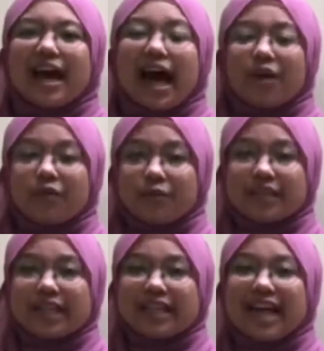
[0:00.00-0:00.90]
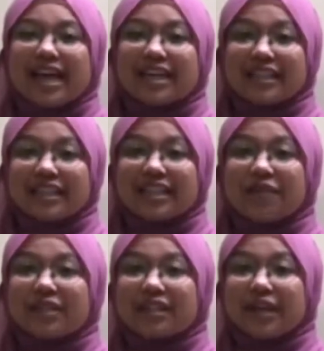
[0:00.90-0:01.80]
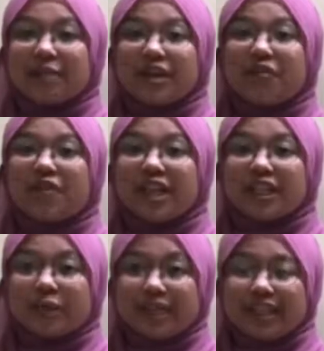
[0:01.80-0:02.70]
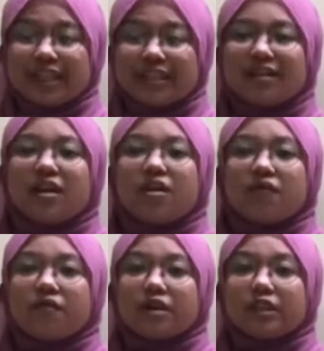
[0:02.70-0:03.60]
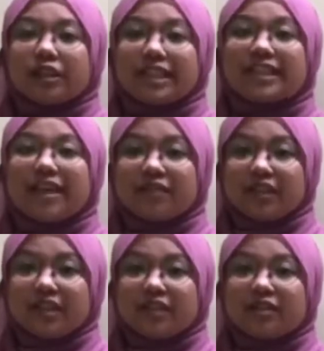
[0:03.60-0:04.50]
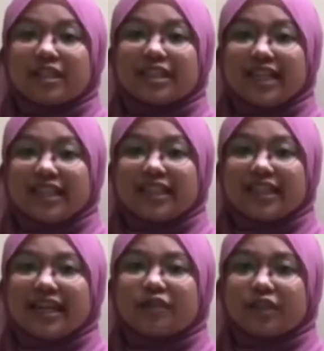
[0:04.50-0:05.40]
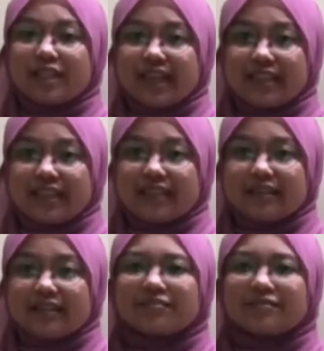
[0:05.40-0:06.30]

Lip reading: I will present the analysis of the statement of financial position for 2017, 2018 and 2019.